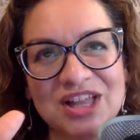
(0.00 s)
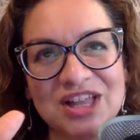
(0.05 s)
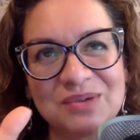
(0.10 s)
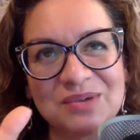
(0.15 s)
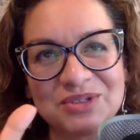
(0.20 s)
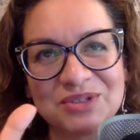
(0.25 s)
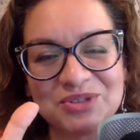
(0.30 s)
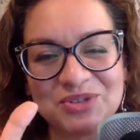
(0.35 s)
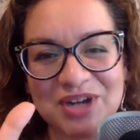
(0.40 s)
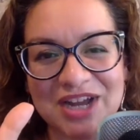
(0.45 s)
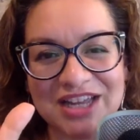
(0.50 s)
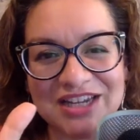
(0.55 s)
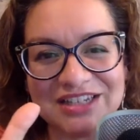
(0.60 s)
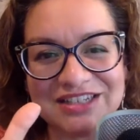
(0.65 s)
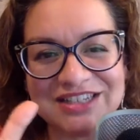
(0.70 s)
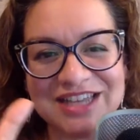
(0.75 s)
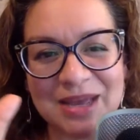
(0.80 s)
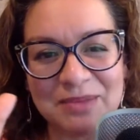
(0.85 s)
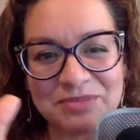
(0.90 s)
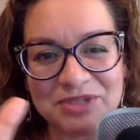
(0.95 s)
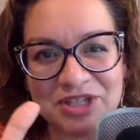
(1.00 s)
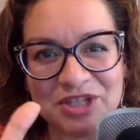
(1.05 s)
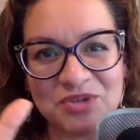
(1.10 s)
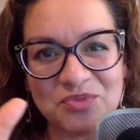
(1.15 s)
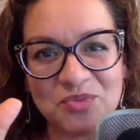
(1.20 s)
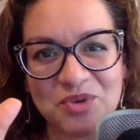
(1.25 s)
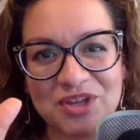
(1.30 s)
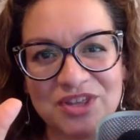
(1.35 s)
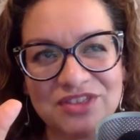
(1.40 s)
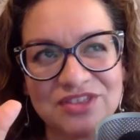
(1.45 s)
I will try to tempt
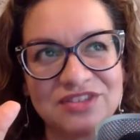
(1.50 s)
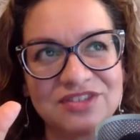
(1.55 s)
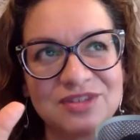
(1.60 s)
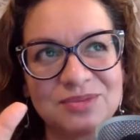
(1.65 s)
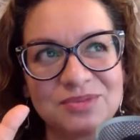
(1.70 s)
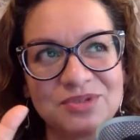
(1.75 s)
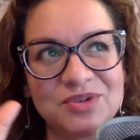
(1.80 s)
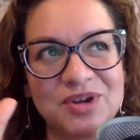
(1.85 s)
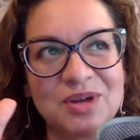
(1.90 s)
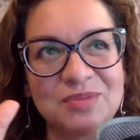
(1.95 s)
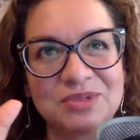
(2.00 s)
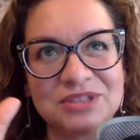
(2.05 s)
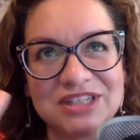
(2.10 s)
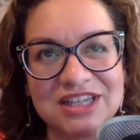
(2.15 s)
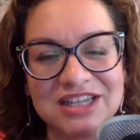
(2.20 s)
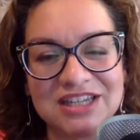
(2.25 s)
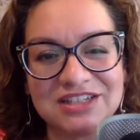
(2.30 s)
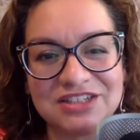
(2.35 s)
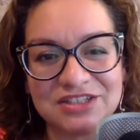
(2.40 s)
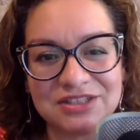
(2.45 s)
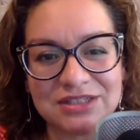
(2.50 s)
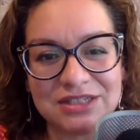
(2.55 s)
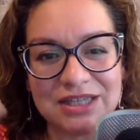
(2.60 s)
it with some scrambled egg just